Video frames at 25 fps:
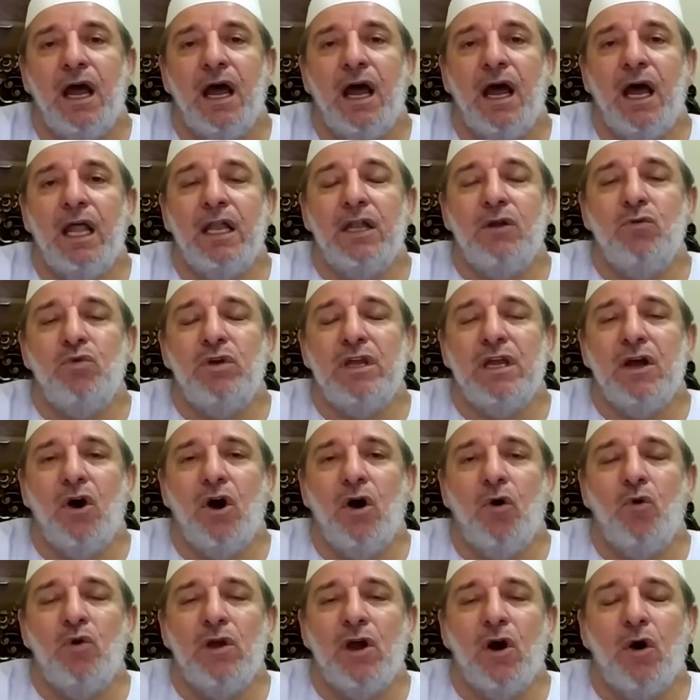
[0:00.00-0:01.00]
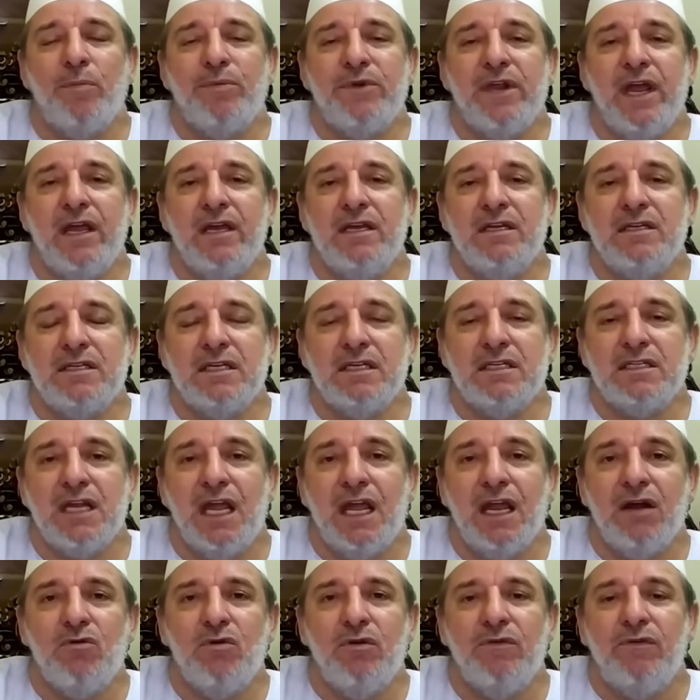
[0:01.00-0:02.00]
And we obtain
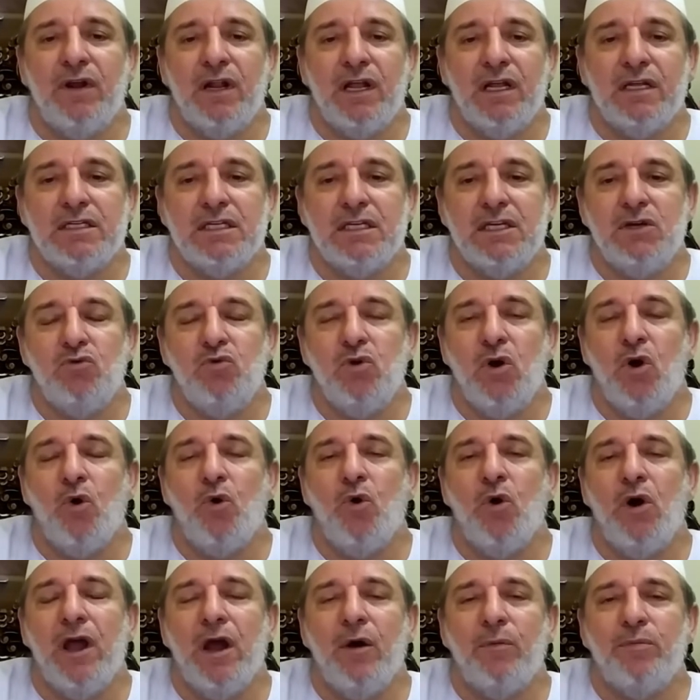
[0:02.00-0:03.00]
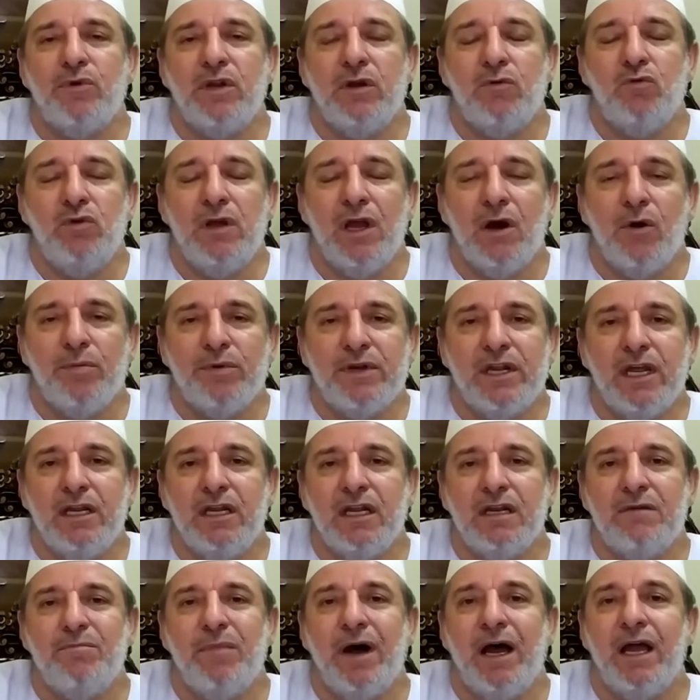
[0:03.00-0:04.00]
this equivalency, we obtain
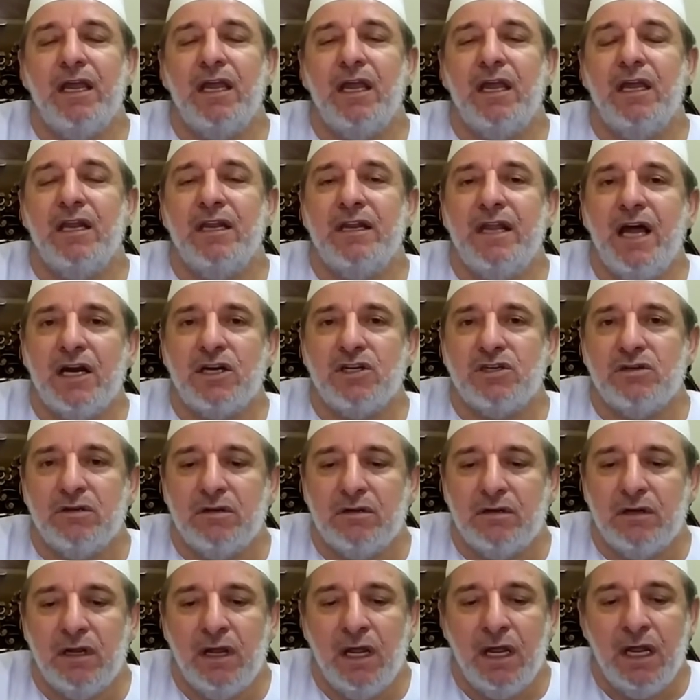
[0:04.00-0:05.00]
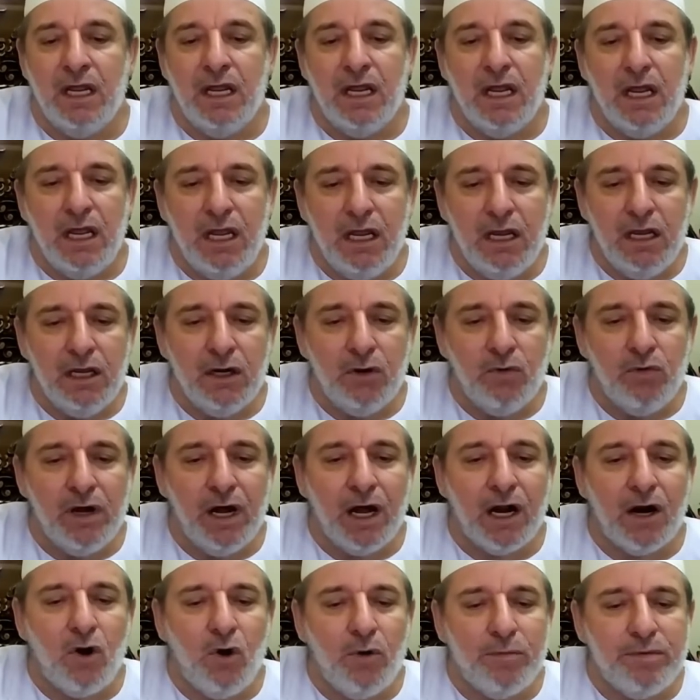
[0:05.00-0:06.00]
it by induction. Here we
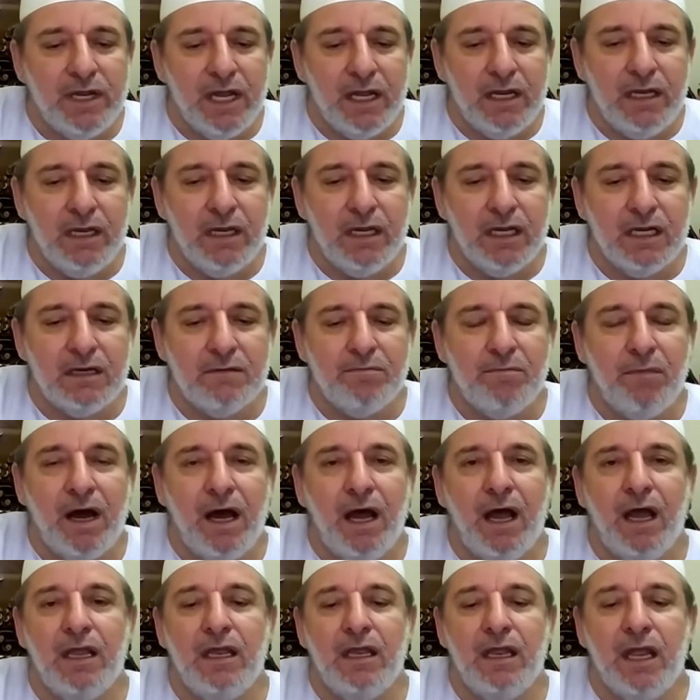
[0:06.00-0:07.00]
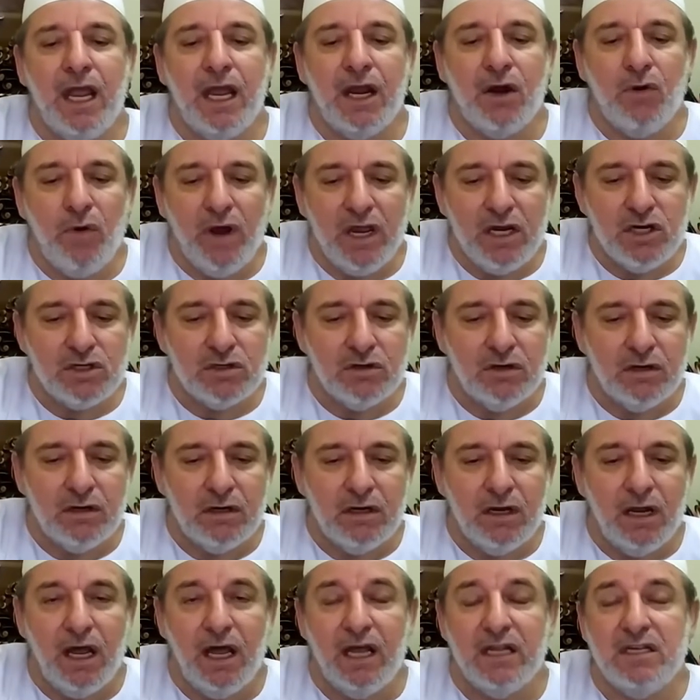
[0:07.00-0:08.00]
are obtaining it by
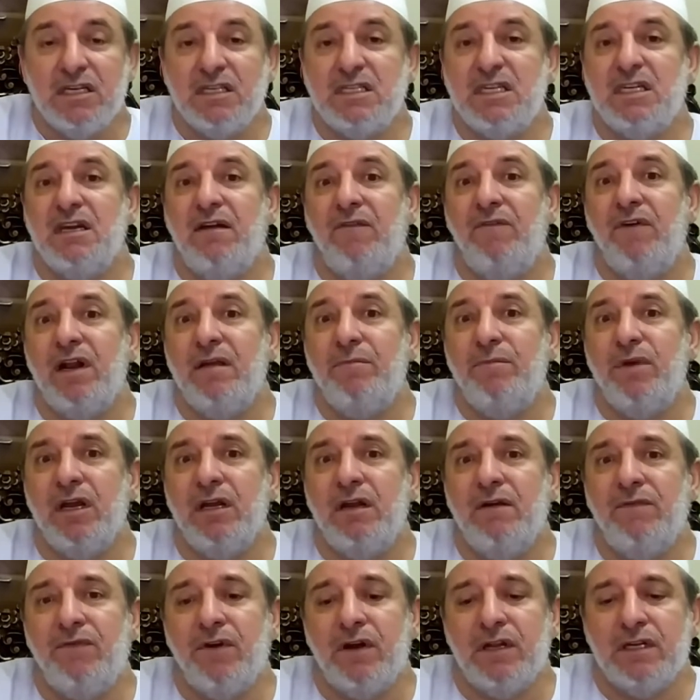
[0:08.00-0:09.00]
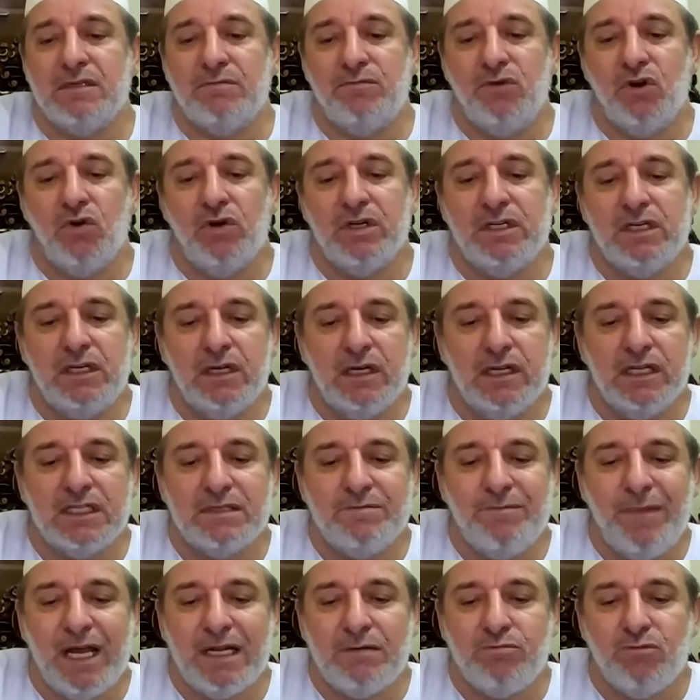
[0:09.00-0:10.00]
equation, and this is a very big difference, because here
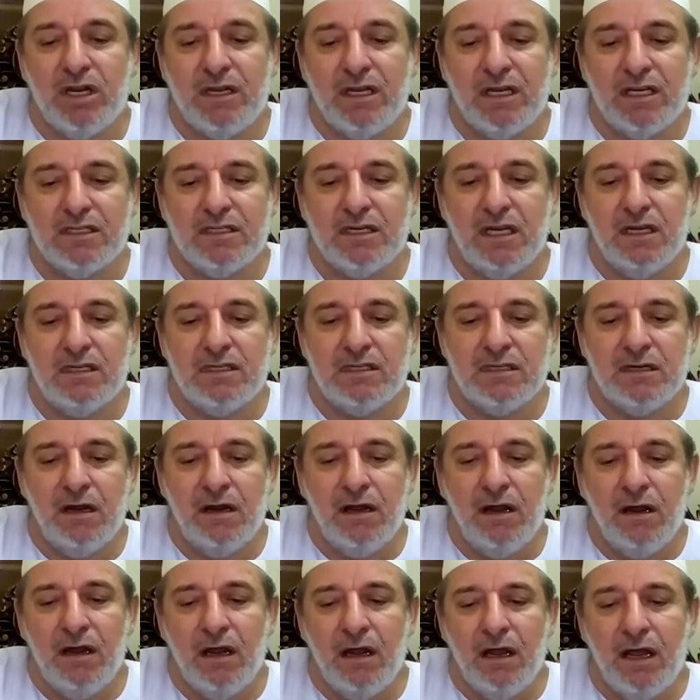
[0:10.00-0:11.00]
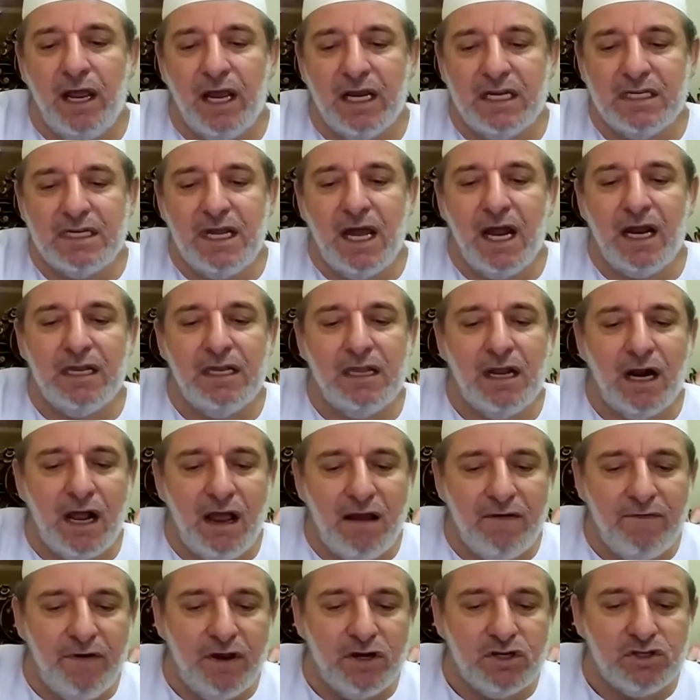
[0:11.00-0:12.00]
it's mathematics, it's exact
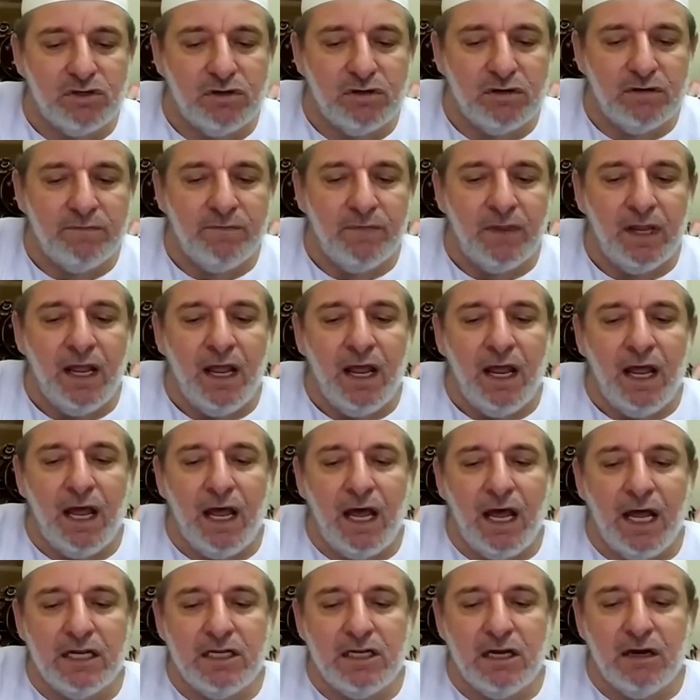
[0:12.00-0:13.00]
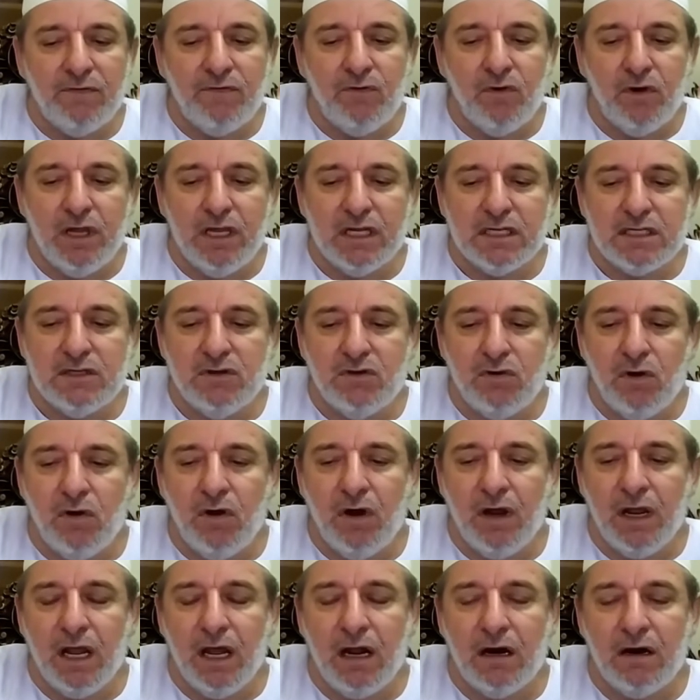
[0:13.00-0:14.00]
derivation, and therefore it's no
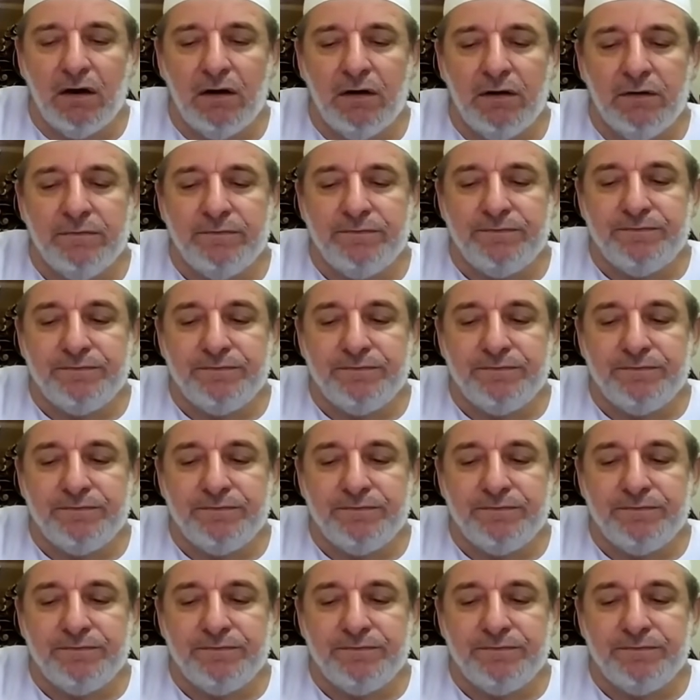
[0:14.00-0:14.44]
longer,